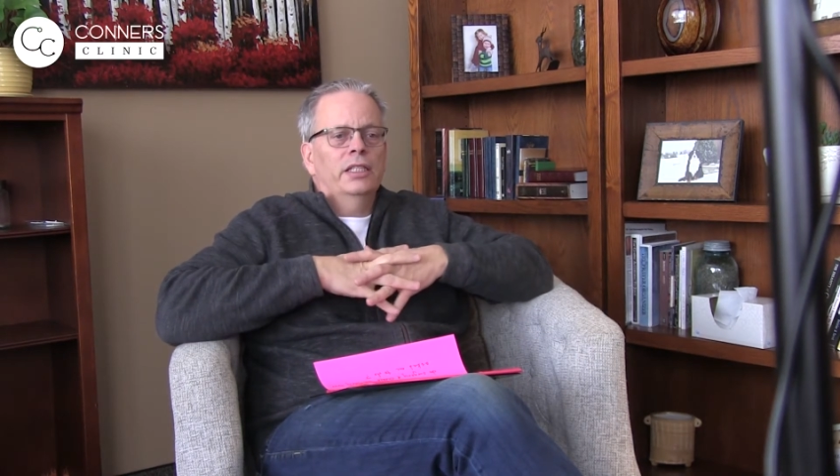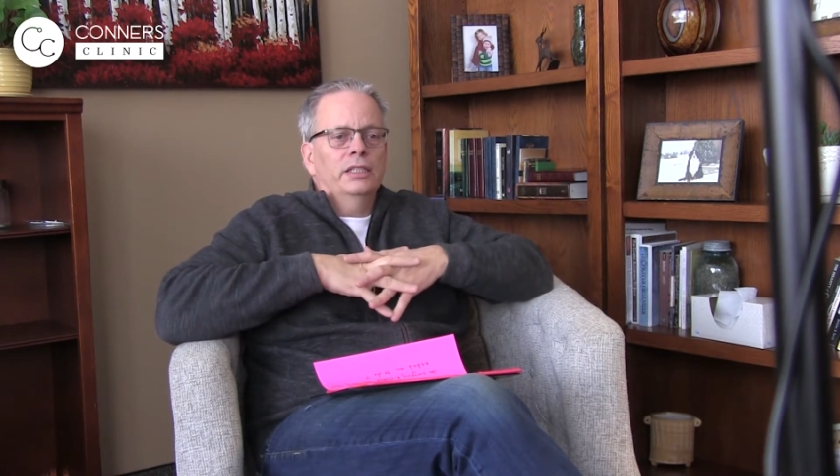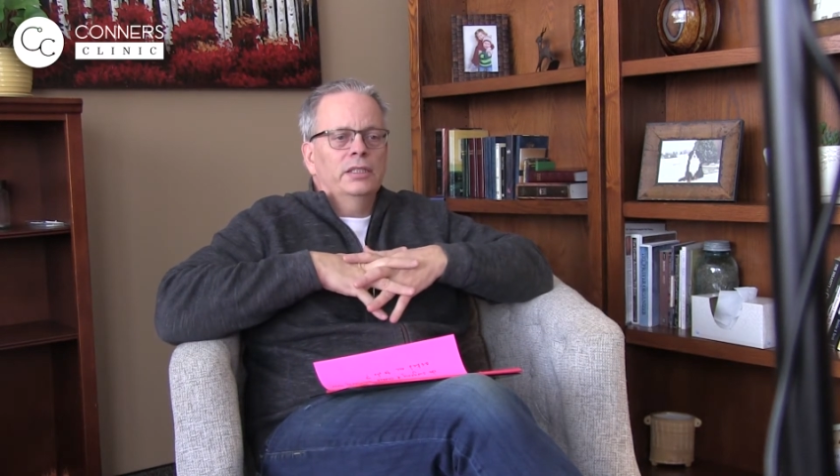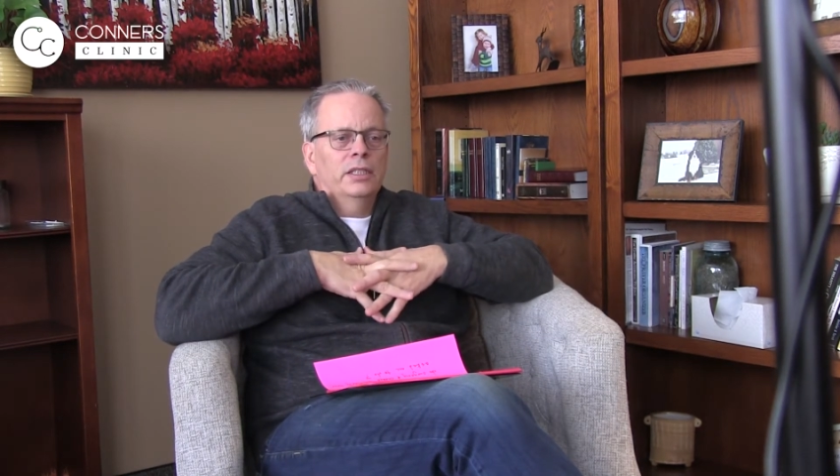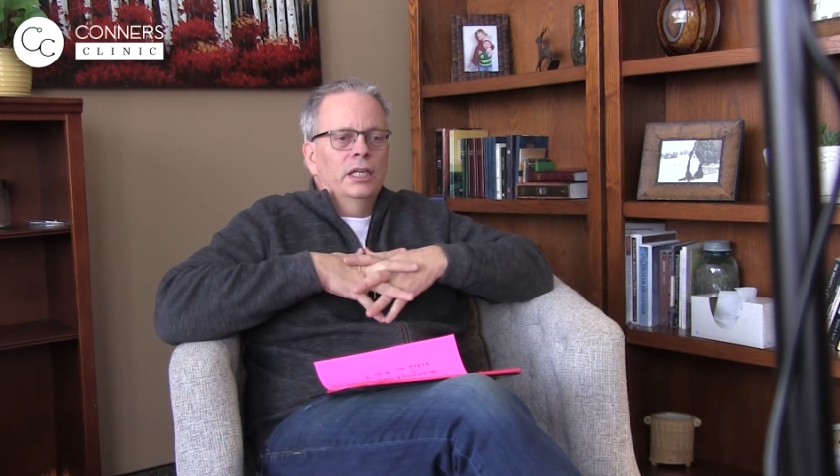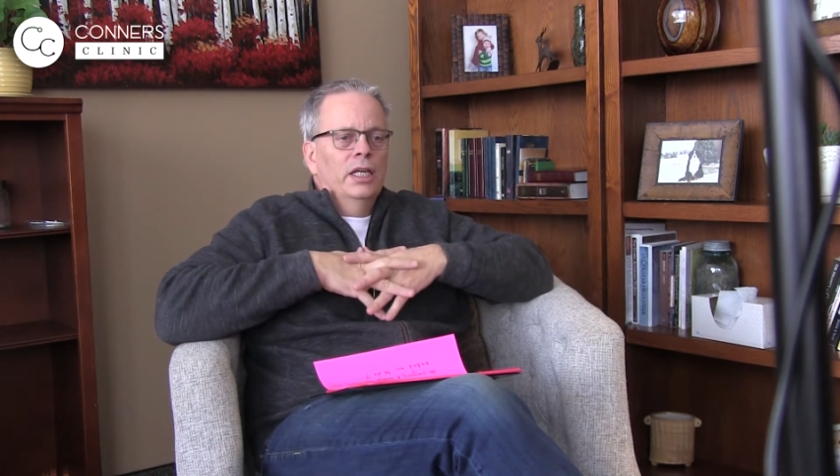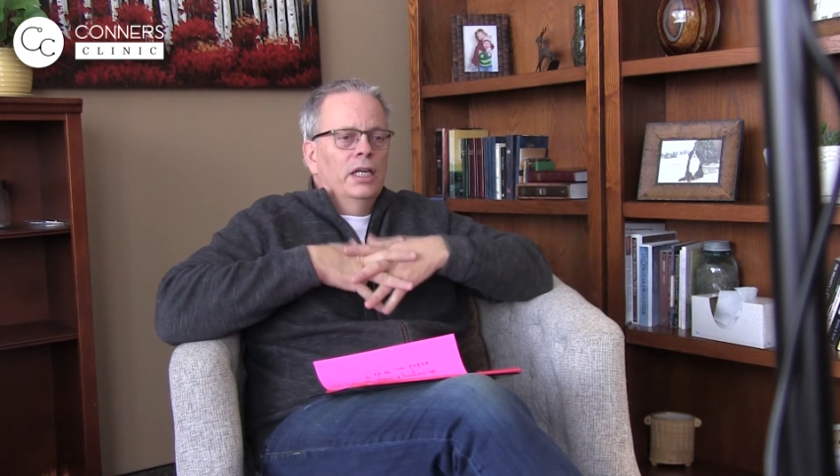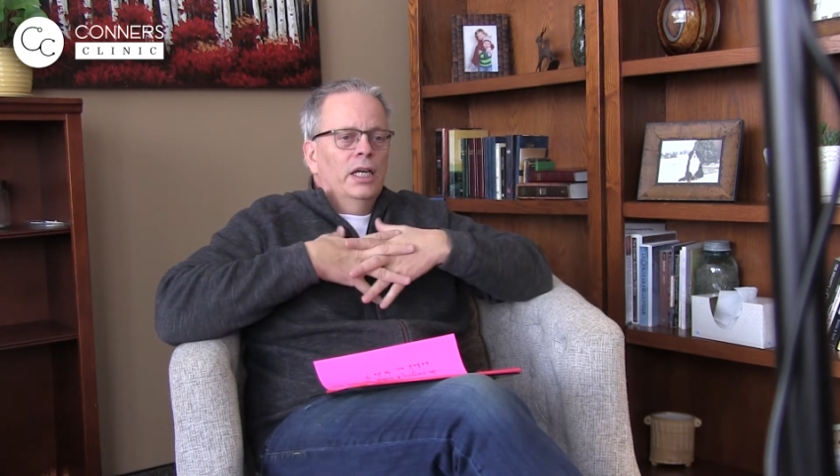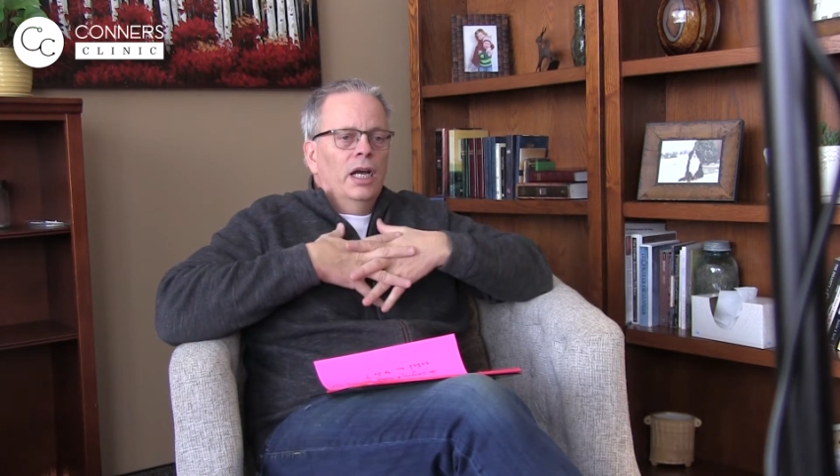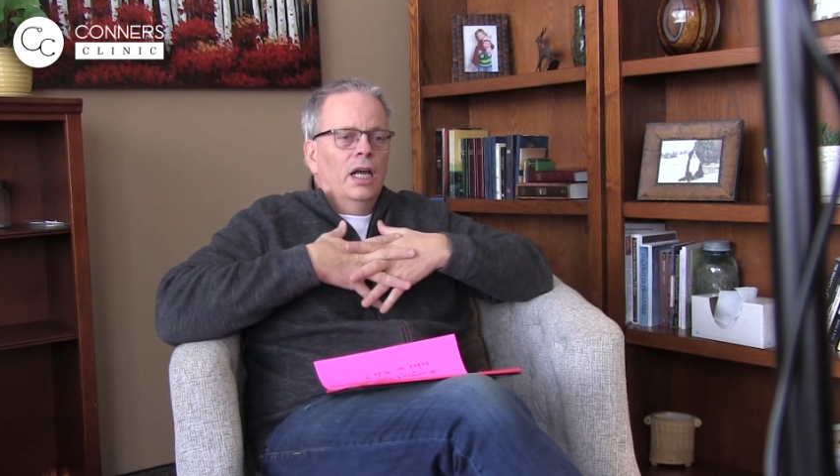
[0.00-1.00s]
is
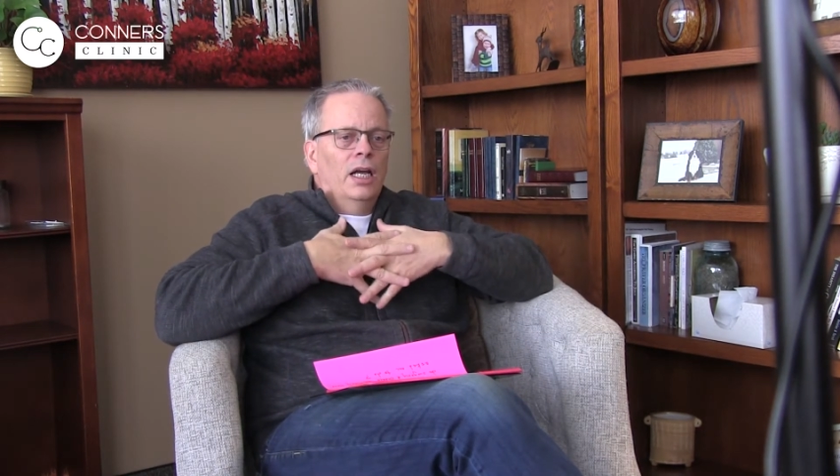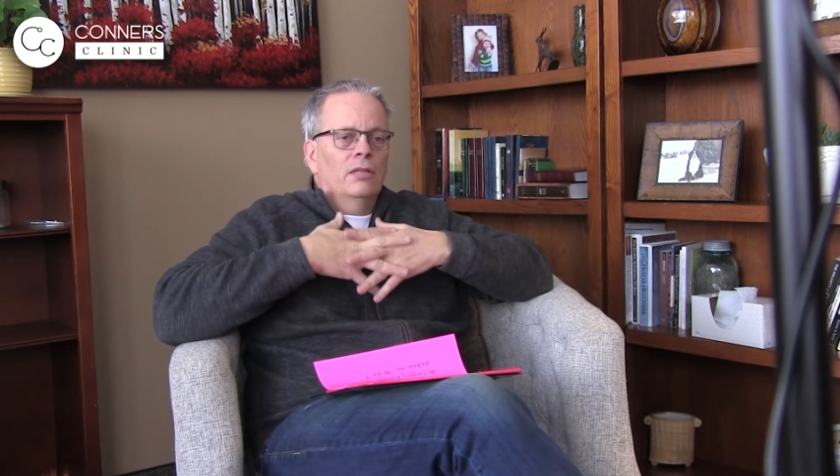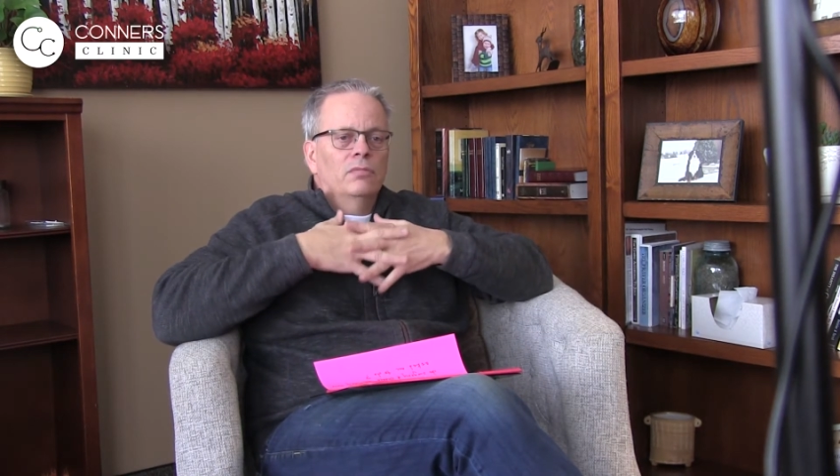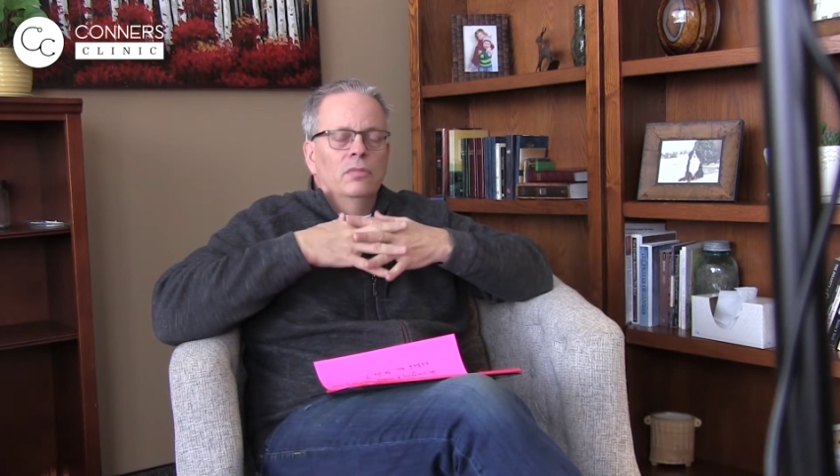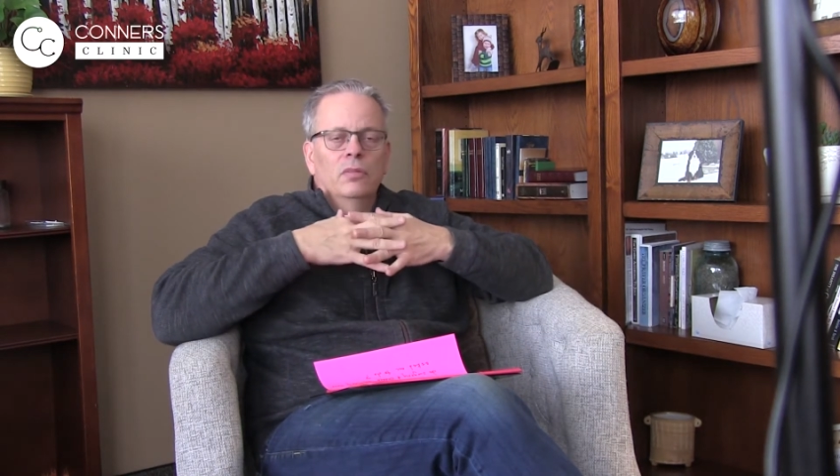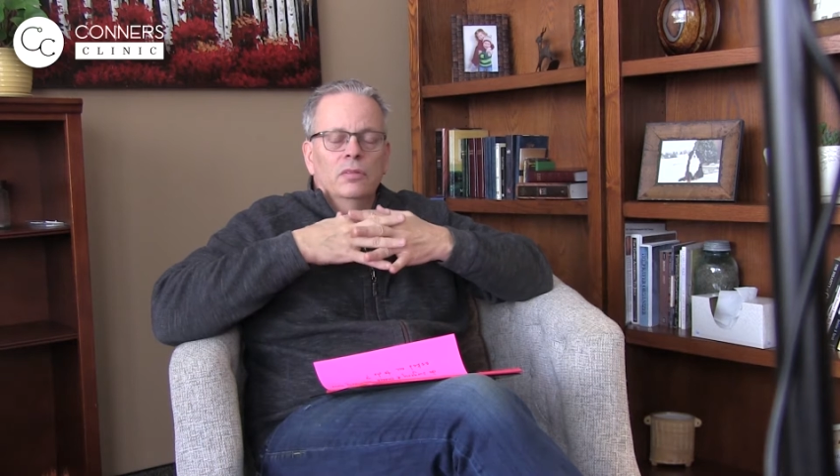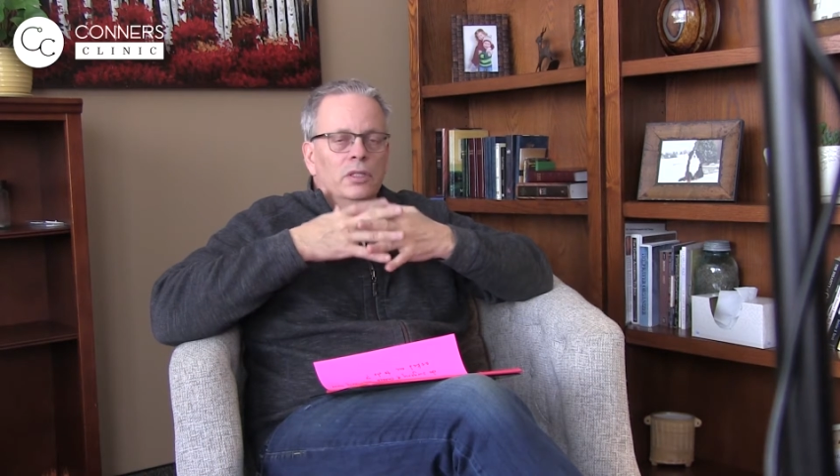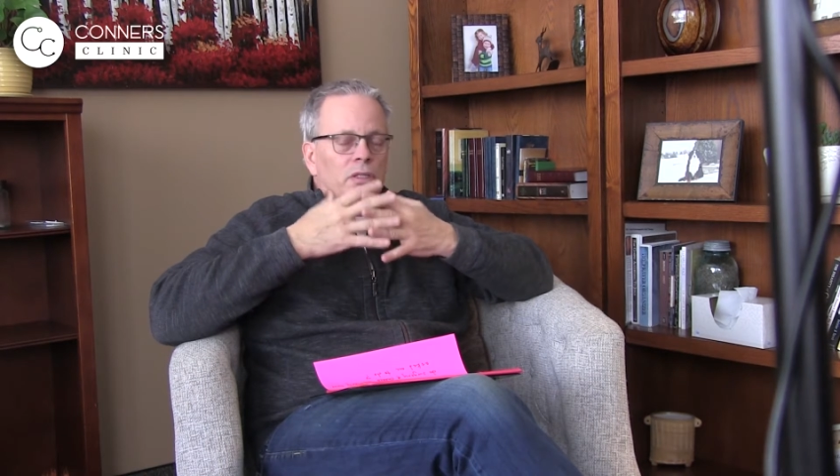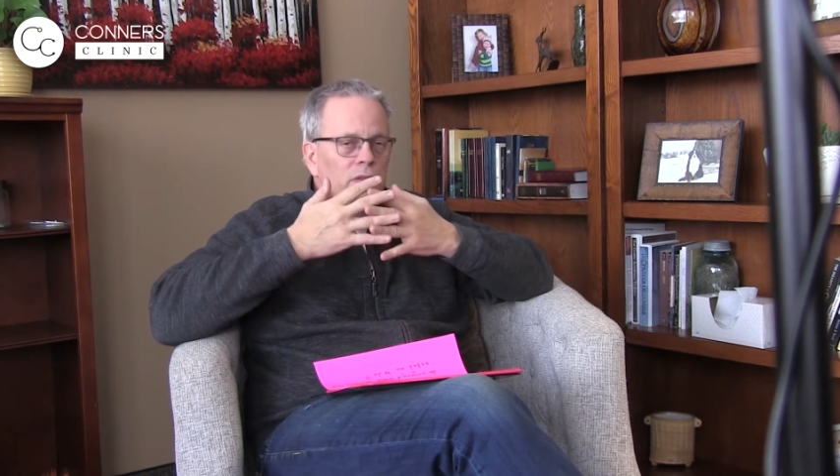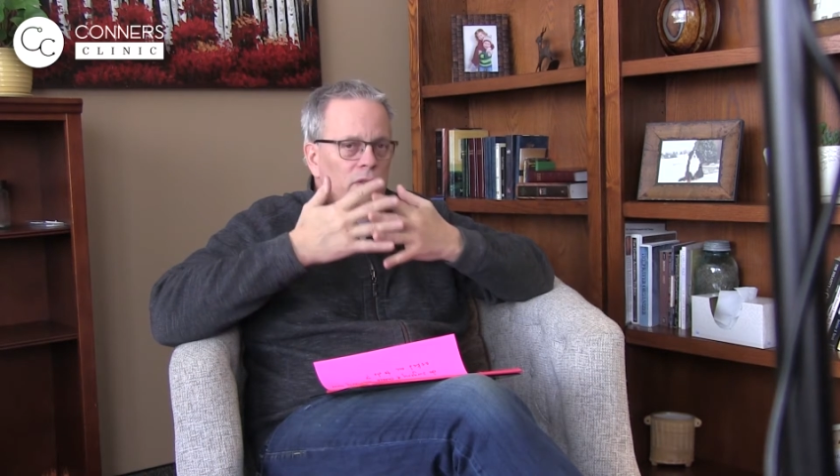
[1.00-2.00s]
um, you know,